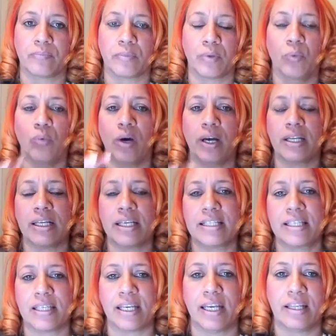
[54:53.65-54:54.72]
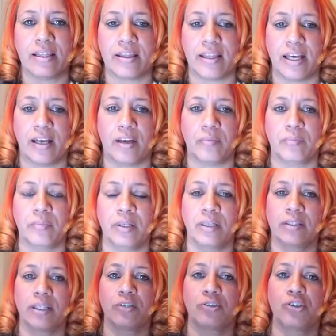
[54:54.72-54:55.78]
what is it in them
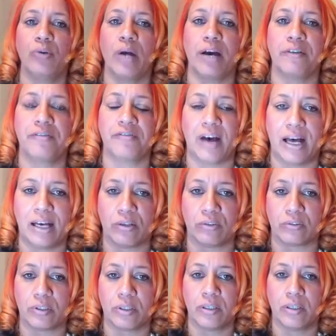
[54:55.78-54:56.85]
that you have found?